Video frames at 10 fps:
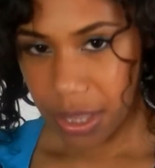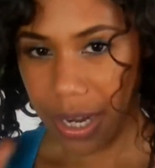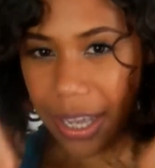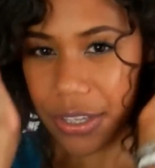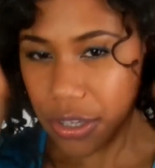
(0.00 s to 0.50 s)

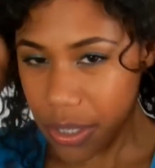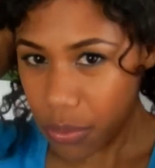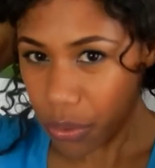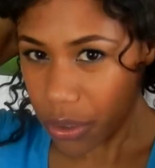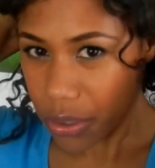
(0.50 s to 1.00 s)
then I
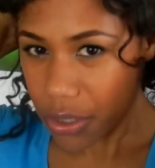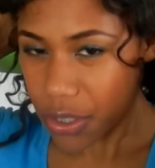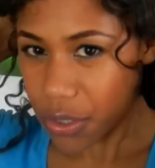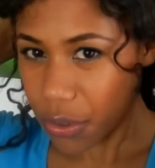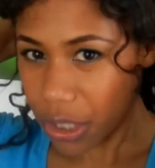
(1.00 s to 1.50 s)
just would
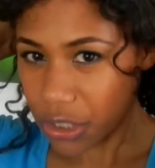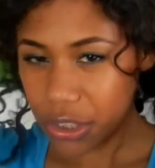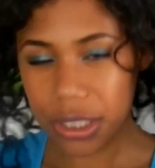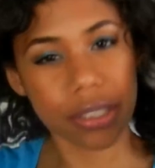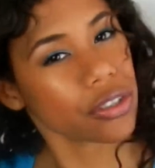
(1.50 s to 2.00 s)

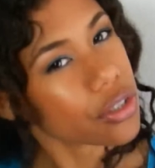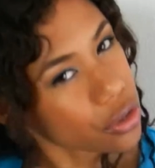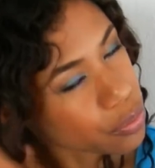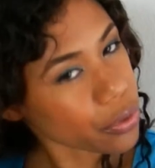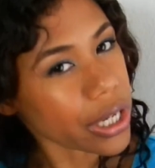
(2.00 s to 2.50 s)
scrunch it
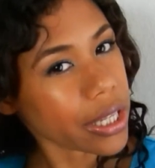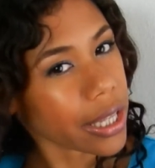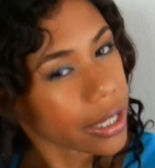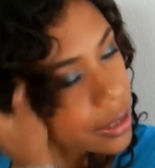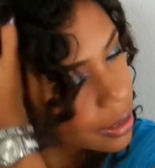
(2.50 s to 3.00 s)
just to break
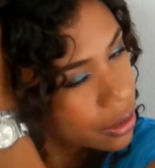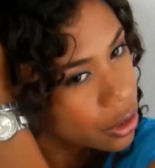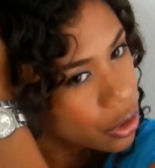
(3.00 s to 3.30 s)
that,